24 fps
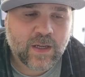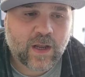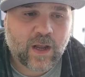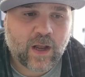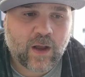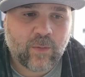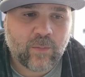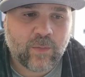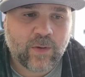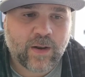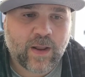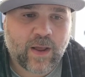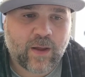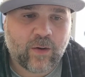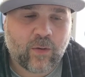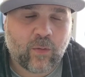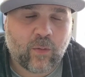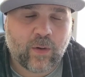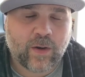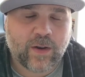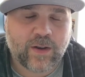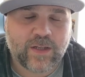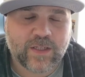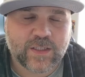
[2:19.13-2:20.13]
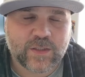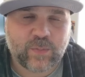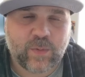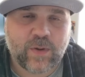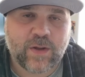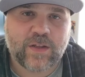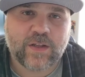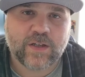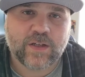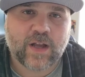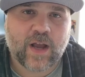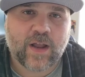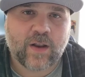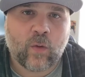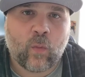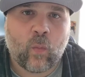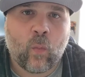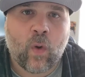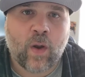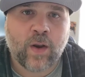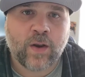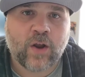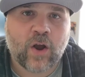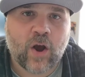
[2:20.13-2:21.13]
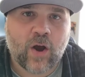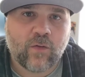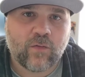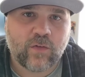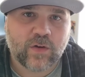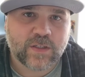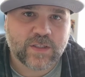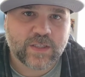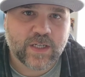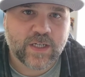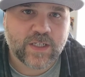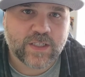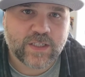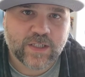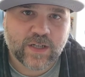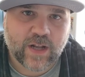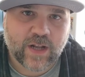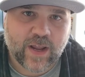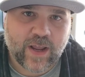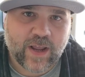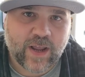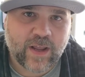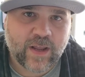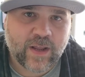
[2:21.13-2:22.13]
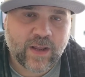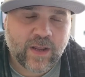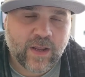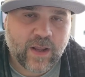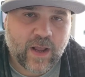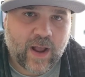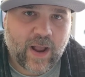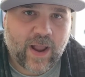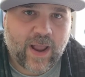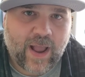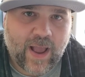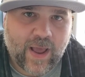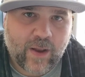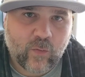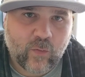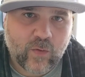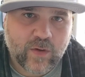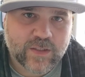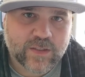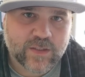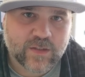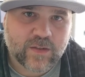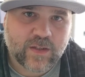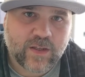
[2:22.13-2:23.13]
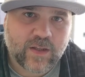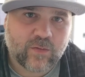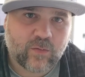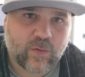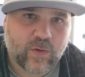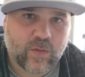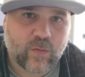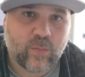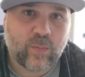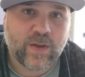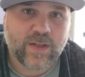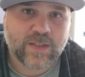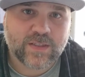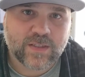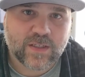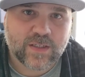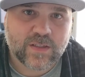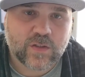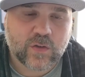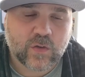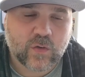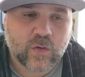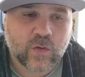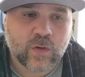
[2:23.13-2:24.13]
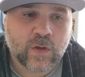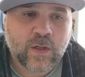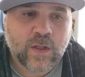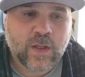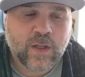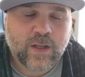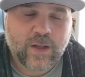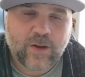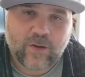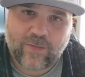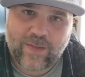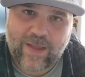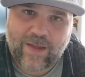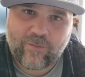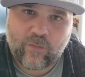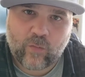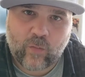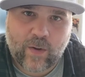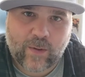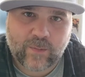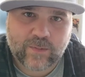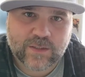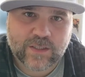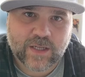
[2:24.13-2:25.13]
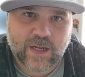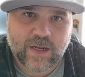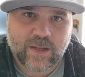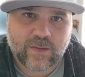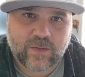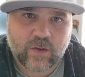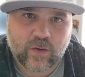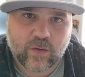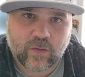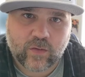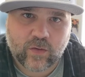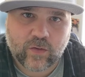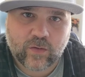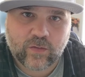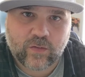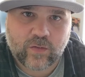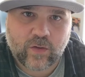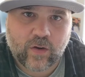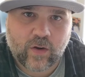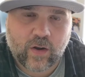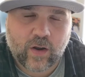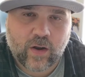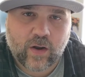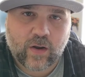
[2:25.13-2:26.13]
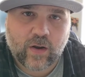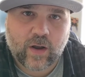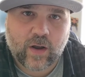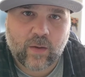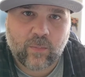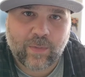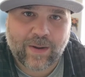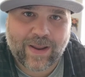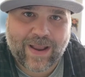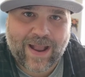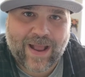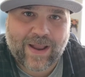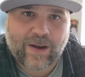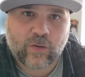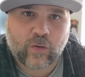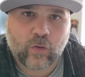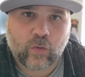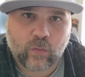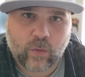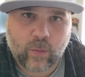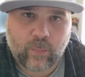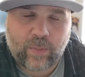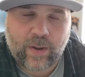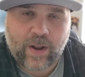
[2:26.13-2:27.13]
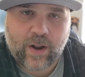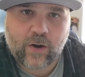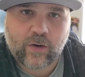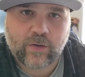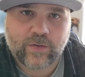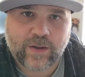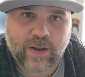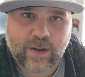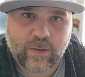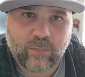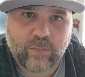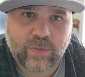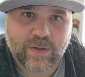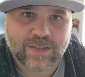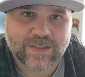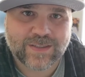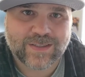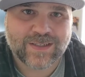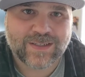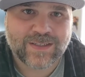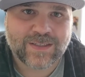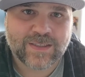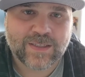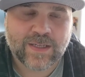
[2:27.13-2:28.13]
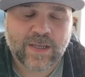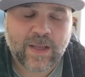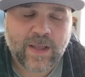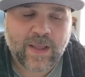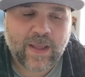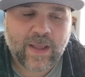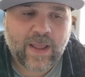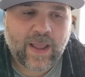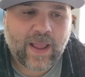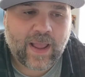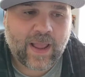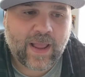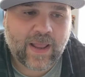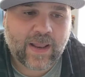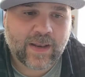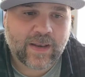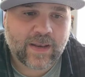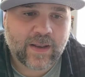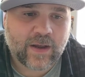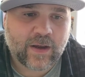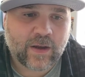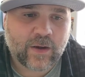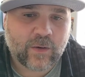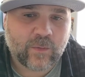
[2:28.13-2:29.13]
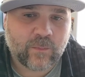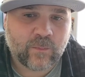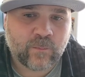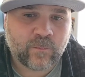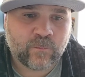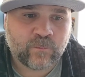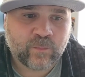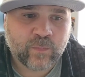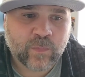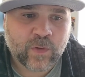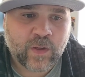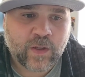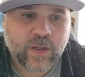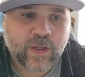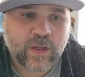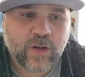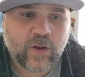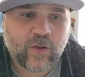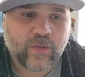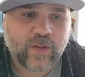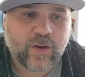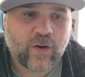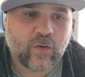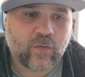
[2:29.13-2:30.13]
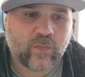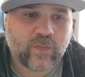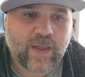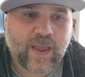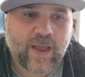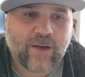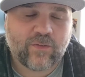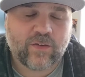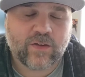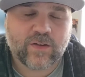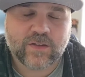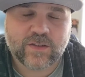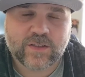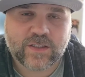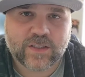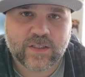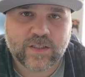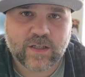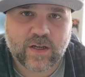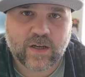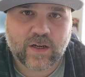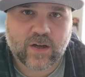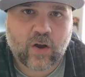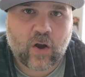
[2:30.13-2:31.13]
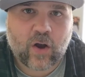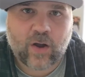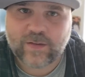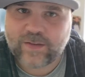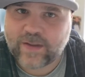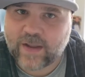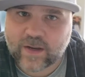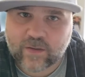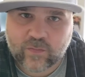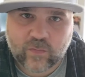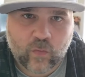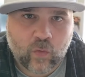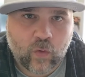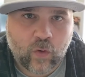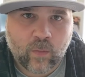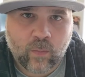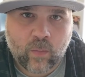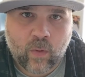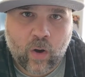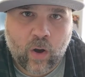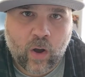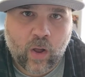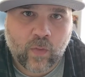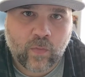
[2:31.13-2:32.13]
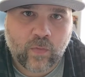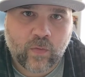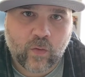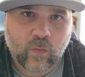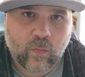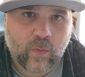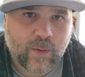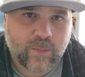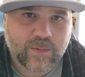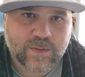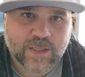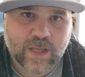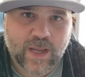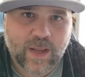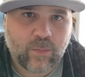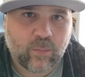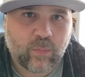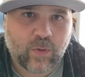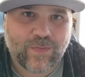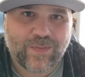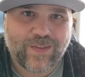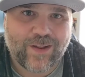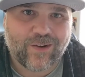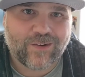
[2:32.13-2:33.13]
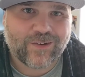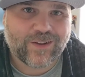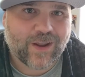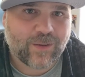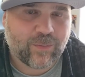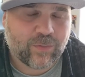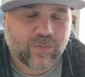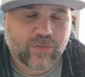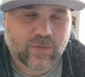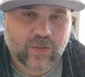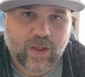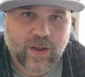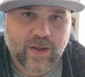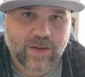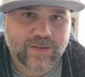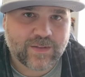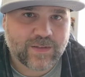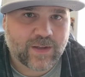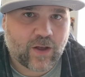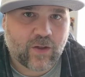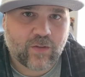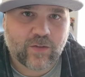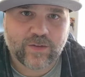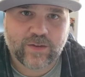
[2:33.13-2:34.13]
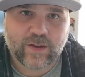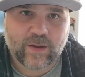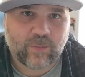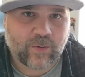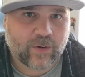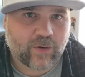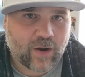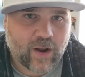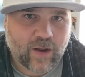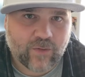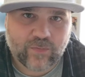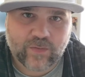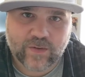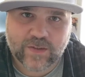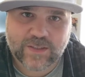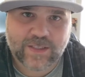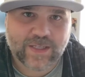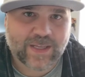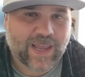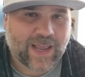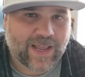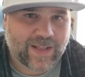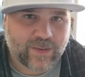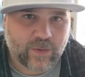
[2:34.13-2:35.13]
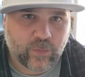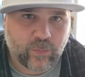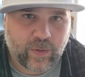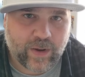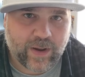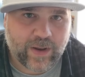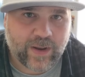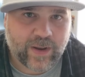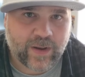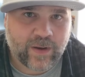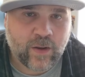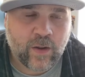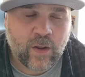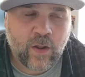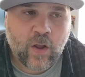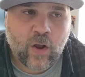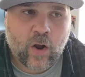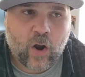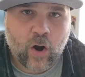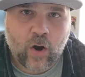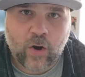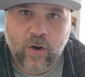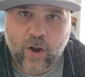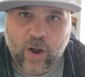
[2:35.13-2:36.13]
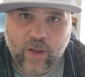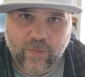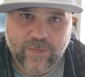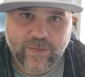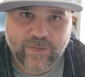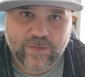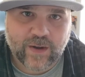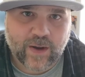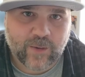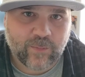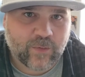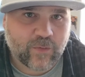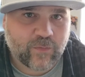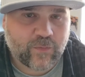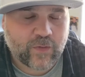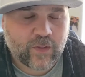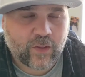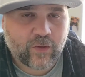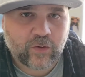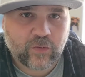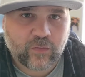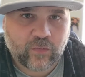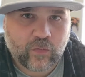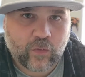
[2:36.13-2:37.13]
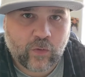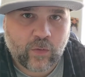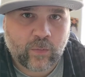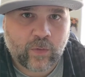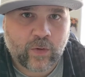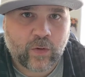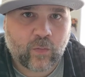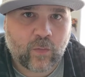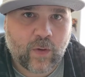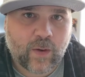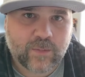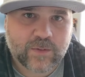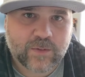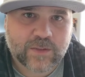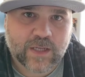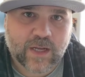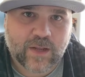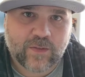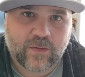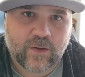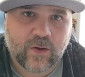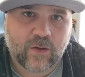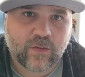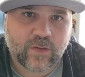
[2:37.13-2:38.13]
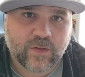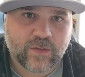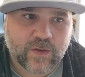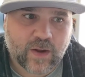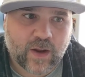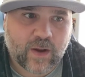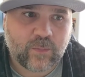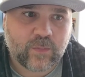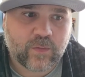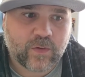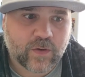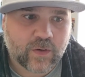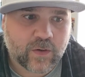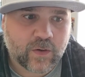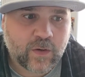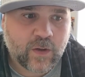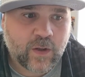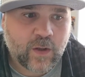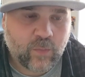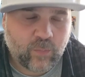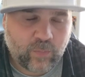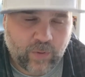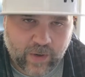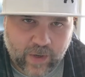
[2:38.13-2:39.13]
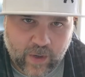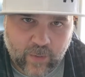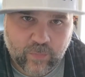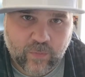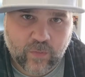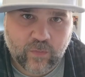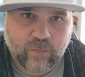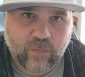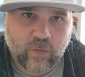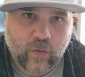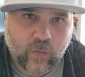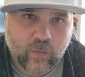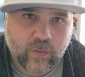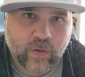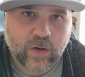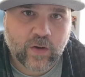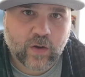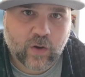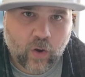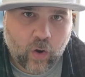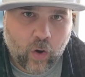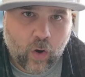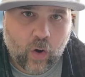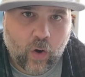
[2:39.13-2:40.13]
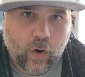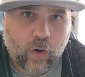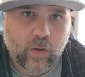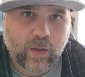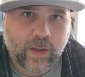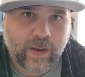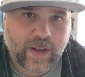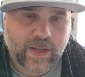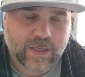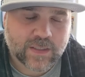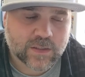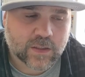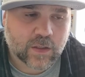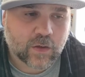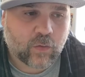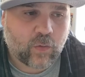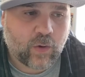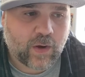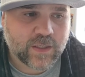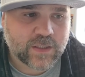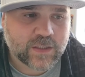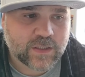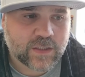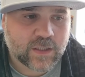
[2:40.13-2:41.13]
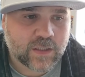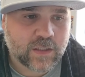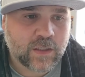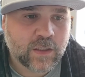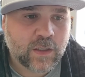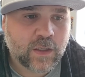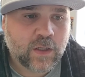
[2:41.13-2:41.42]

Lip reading: And I wanted to speak to kind of one conversation I had recently with a business who, they have a website, they're a mechanical repair type business, and they have a contact form on their website, but their type of clientele, the demographics, you can't debate it, are not the type to fill out a form on a website. They're the type to pick up the phone and call and ask a question.